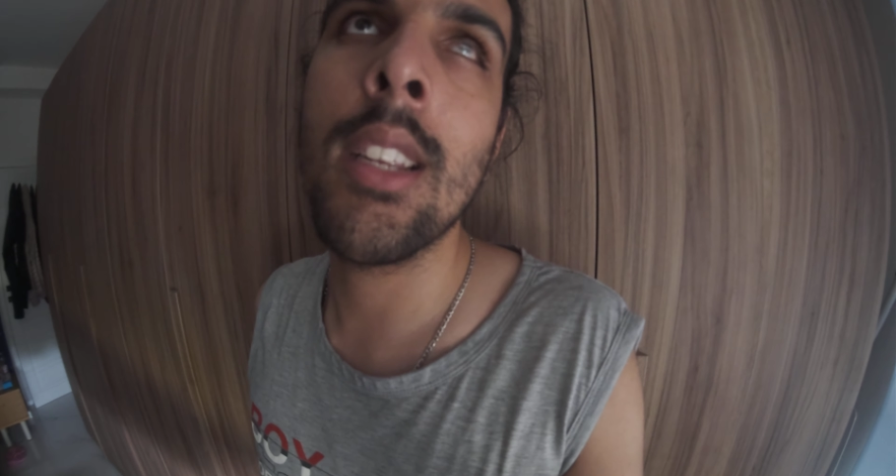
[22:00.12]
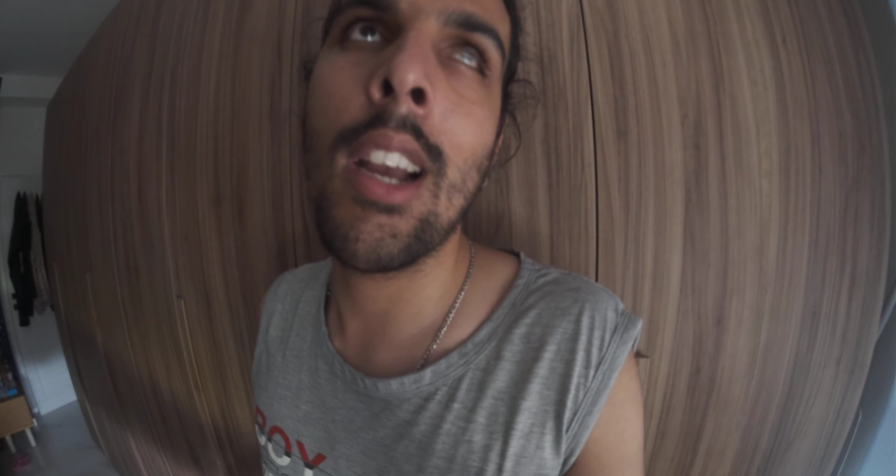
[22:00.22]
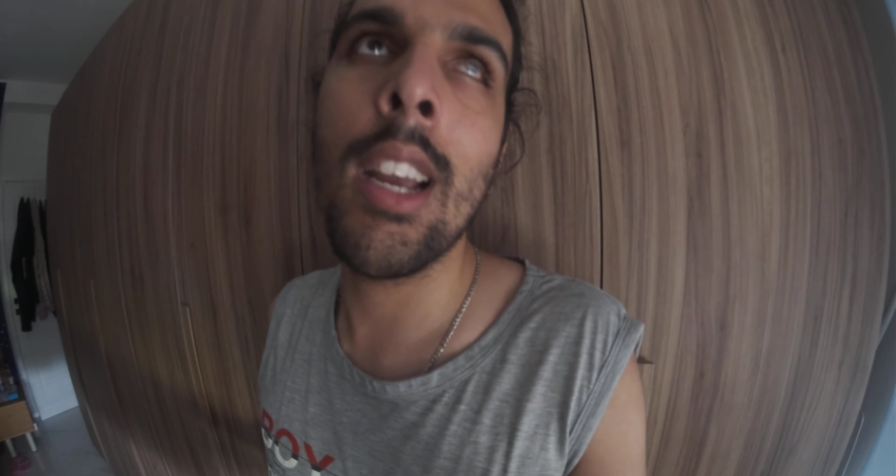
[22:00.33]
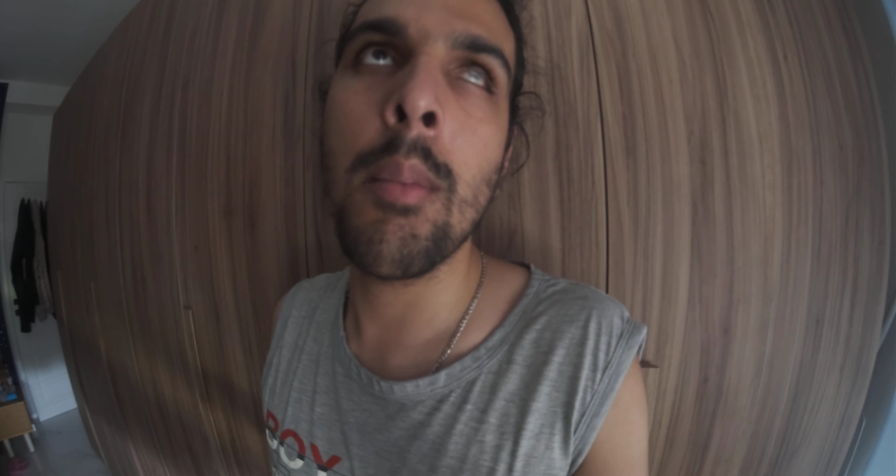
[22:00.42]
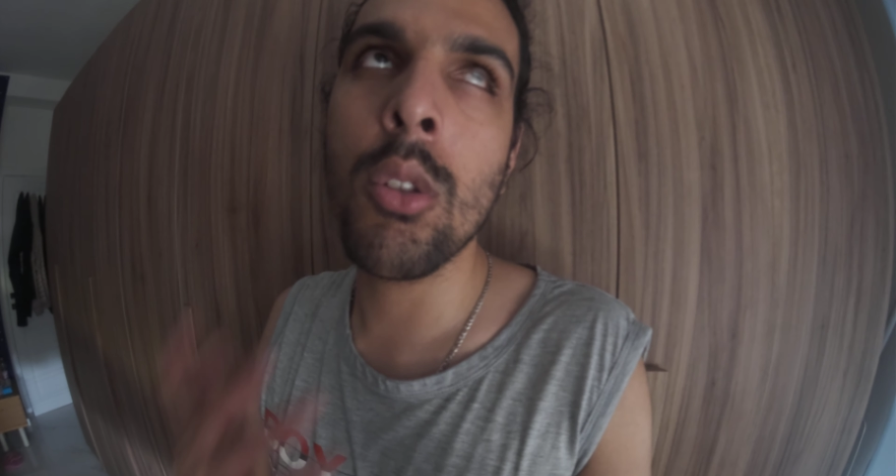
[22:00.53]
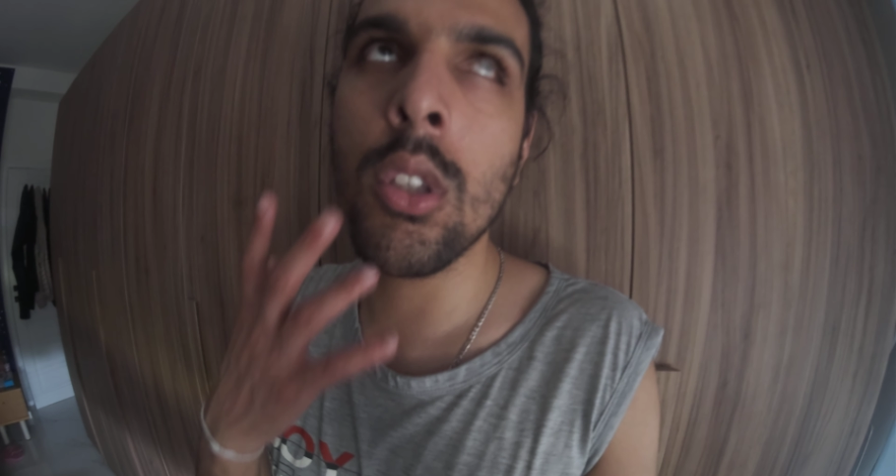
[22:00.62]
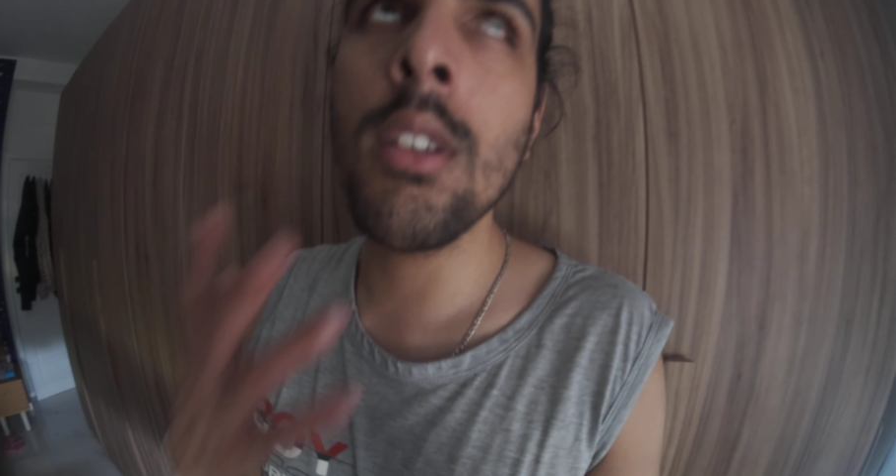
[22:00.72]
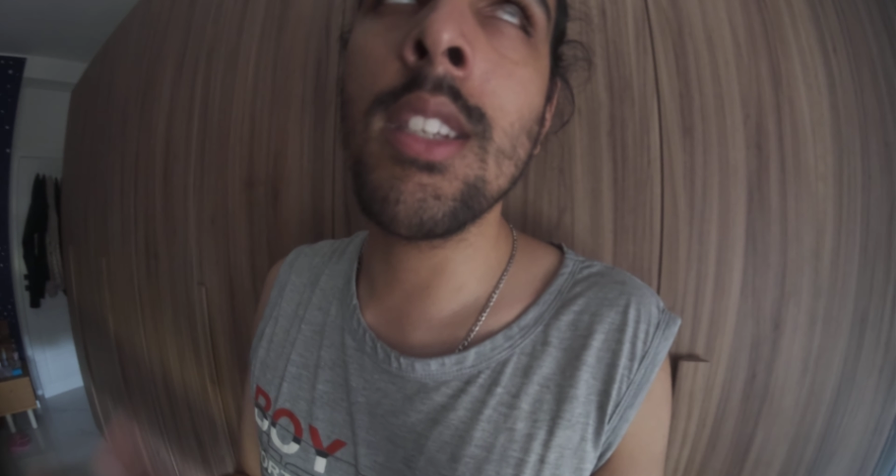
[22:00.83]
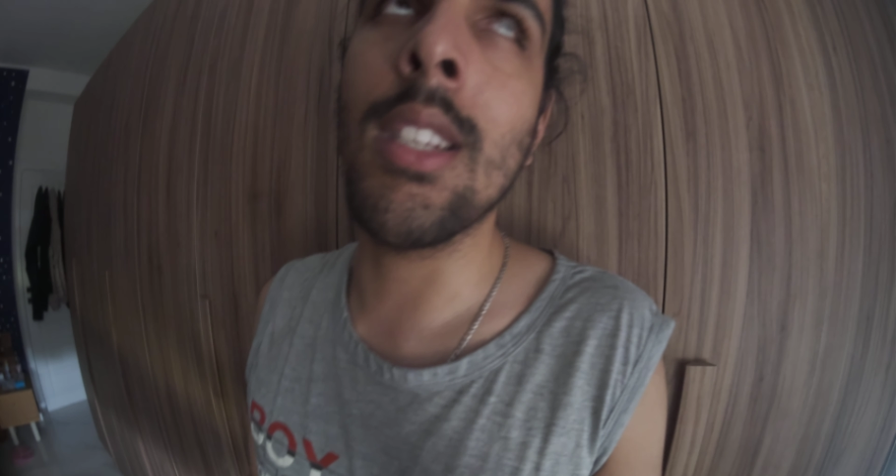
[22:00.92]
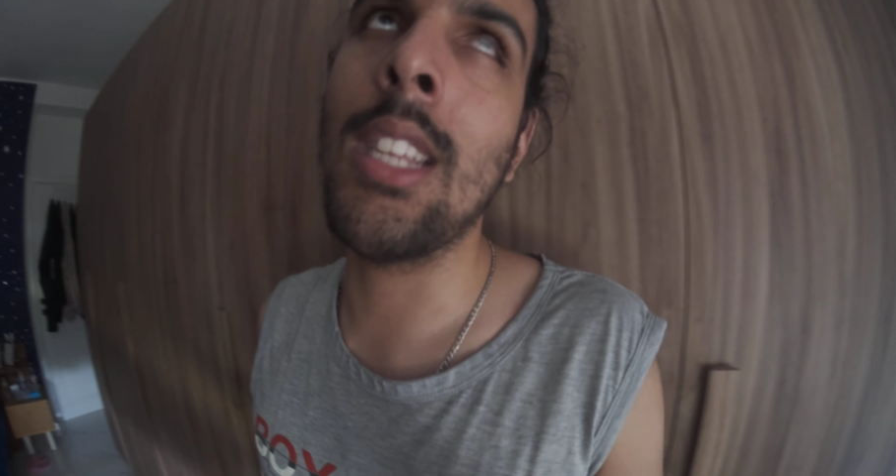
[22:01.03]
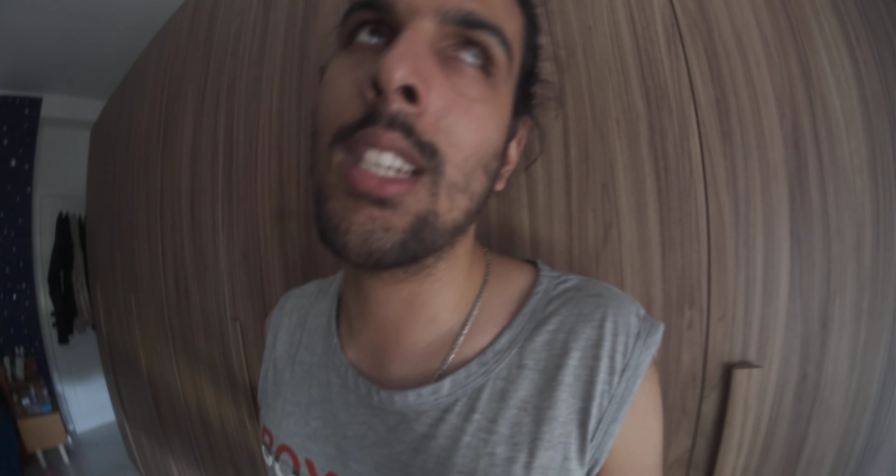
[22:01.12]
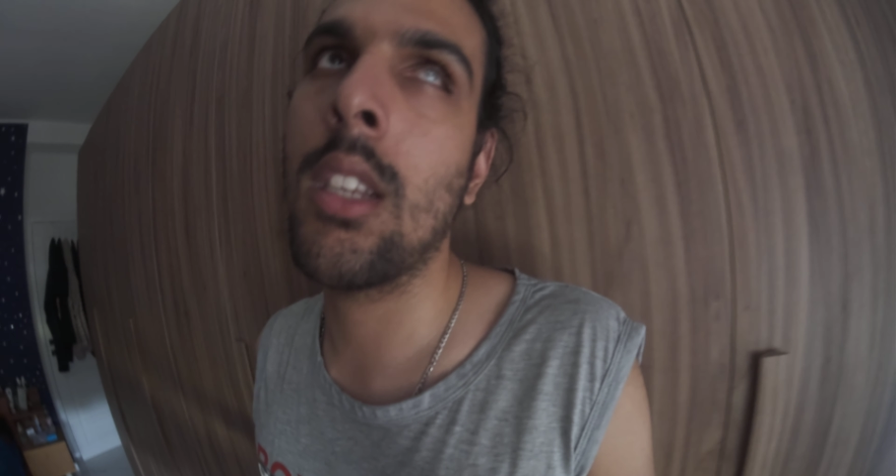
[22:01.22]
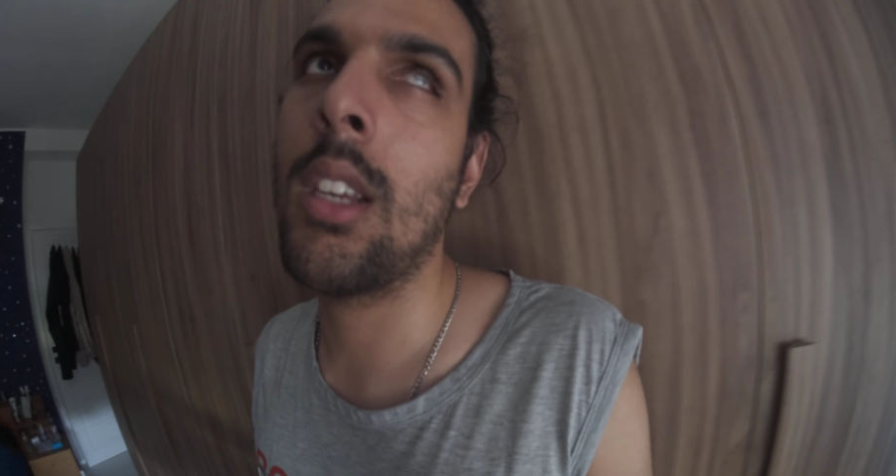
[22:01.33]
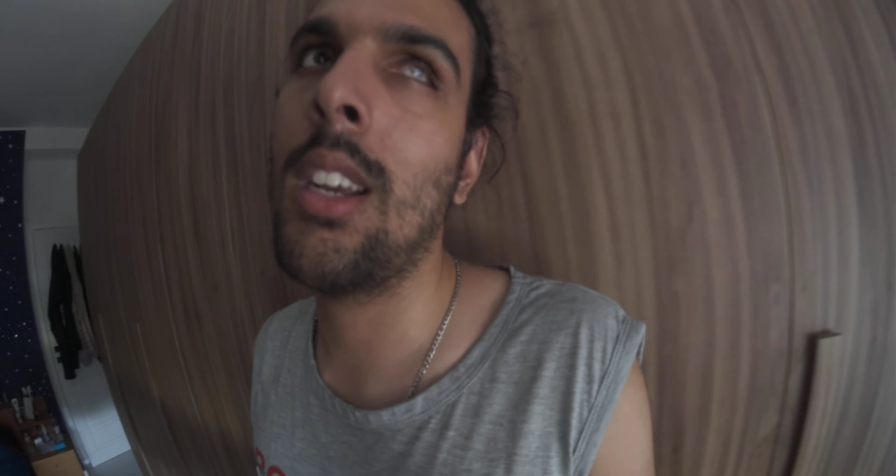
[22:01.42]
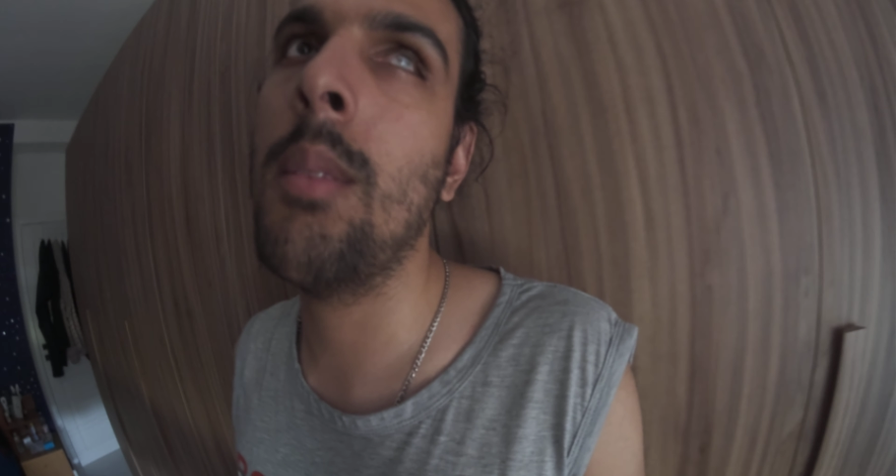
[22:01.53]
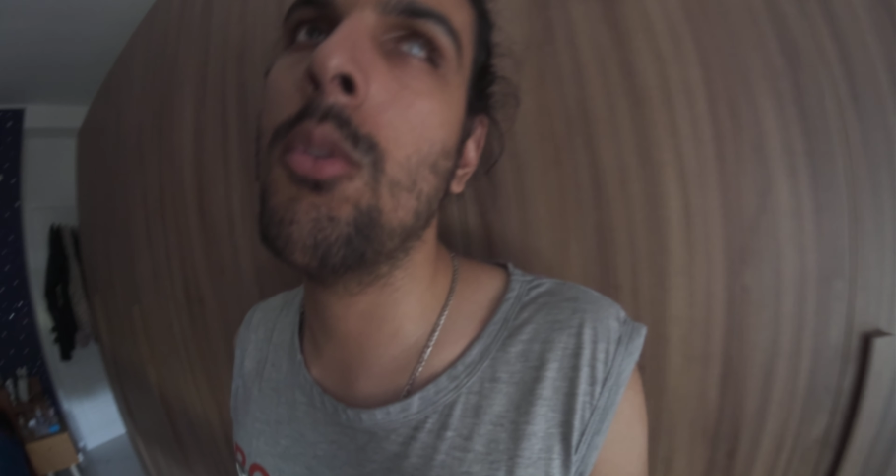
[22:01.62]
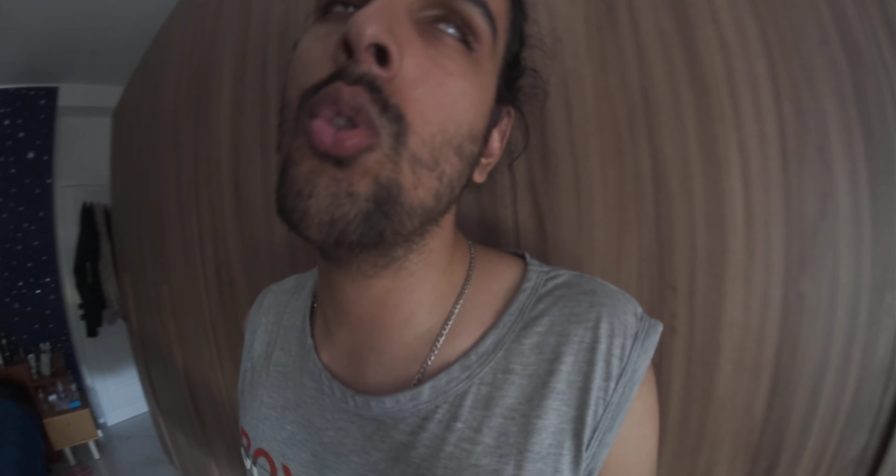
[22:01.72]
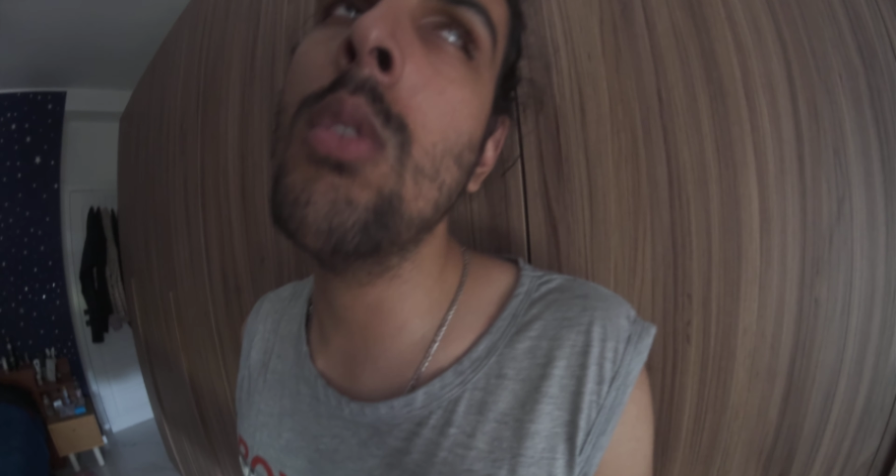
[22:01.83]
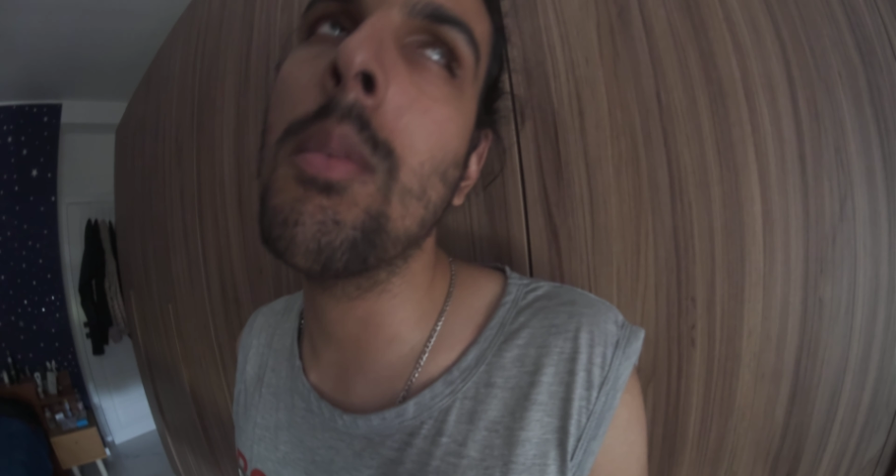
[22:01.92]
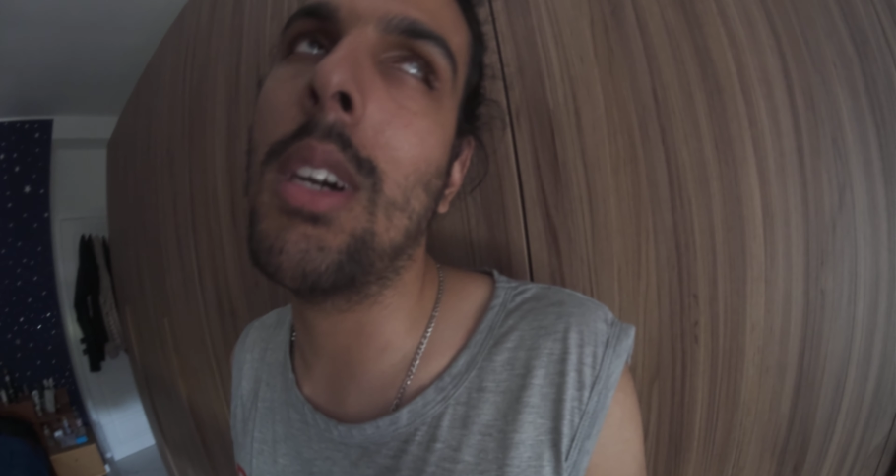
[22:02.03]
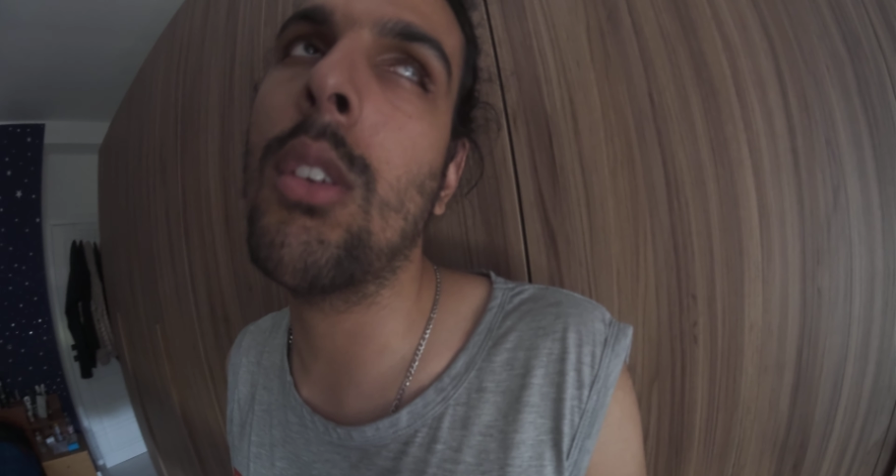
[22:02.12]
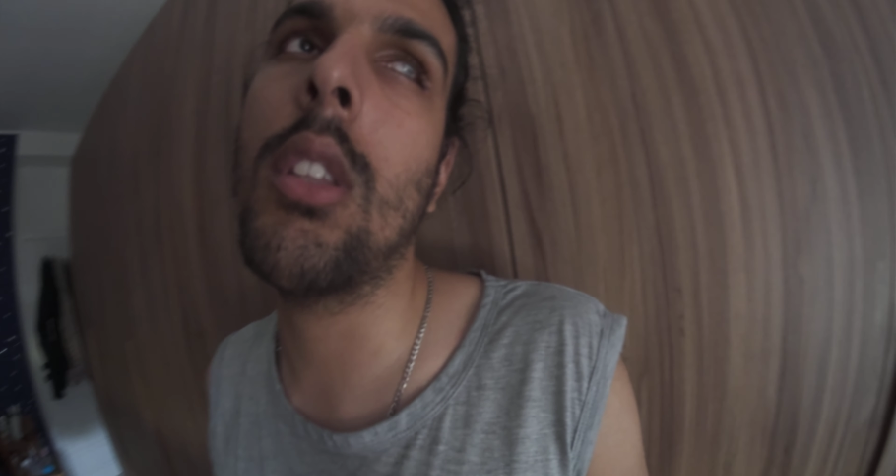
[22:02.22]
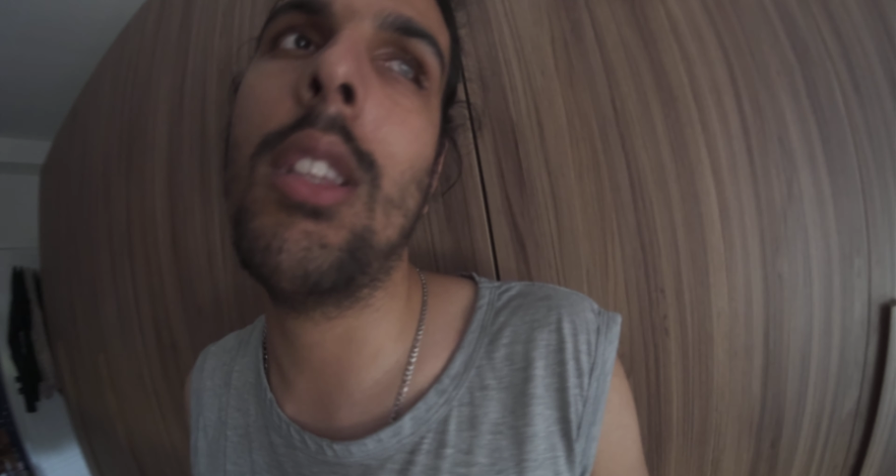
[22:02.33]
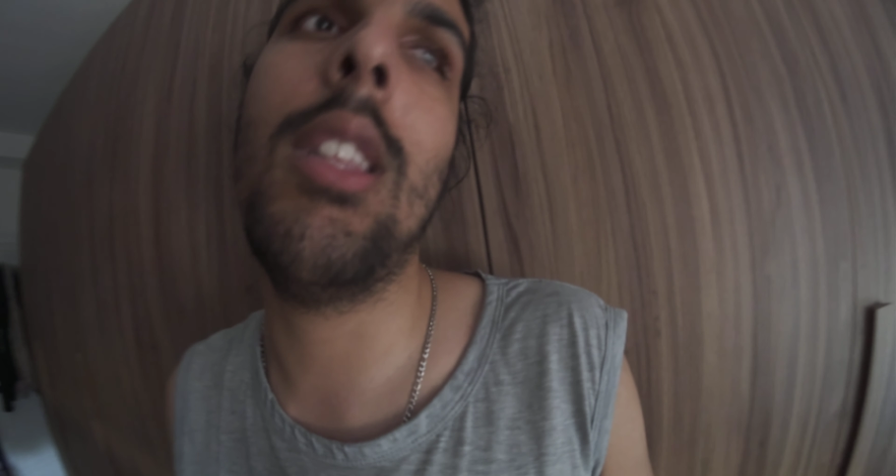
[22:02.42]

I'm certain that I'm sure about